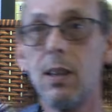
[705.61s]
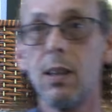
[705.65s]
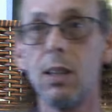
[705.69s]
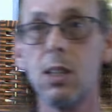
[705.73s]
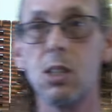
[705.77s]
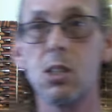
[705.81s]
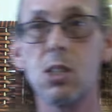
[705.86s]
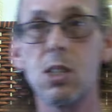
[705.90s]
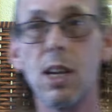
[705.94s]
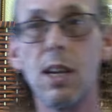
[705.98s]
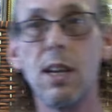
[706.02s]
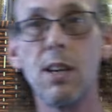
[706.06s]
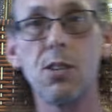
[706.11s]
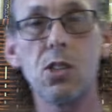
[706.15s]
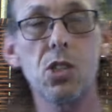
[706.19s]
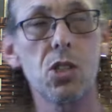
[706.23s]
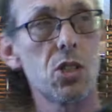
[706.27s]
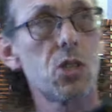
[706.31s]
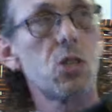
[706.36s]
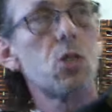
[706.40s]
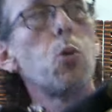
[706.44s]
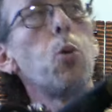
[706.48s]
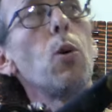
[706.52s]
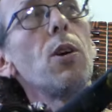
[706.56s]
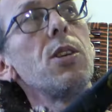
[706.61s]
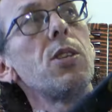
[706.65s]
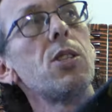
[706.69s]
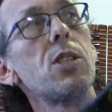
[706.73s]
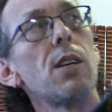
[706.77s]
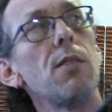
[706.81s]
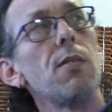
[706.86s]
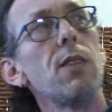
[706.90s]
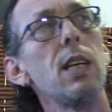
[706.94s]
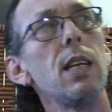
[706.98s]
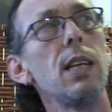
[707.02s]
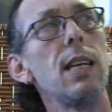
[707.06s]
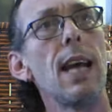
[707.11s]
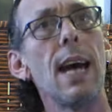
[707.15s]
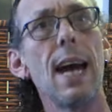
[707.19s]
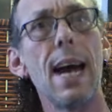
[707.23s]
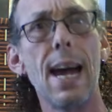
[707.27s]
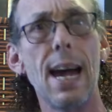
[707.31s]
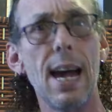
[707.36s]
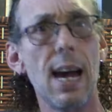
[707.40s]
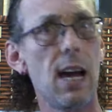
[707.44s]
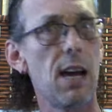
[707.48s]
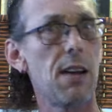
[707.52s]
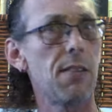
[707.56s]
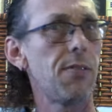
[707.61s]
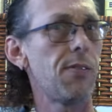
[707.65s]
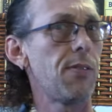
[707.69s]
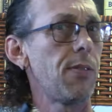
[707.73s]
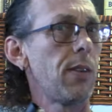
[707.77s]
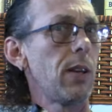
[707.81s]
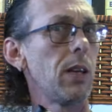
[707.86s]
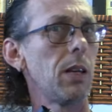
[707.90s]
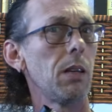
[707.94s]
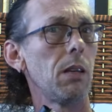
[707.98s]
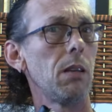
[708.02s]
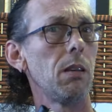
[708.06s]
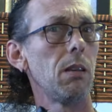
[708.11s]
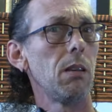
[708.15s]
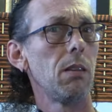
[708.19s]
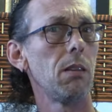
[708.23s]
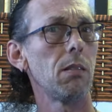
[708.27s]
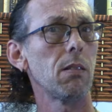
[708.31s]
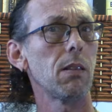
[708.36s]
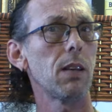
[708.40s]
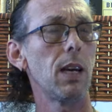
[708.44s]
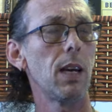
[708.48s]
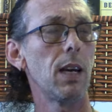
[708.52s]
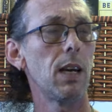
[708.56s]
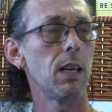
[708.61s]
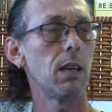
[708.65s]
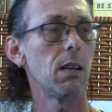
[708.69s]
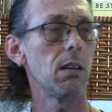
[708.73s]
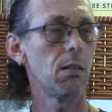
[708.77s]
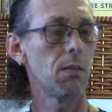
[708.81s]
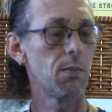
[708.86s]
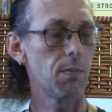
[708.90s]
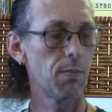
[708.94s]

let's say it's 27 and a half, okay?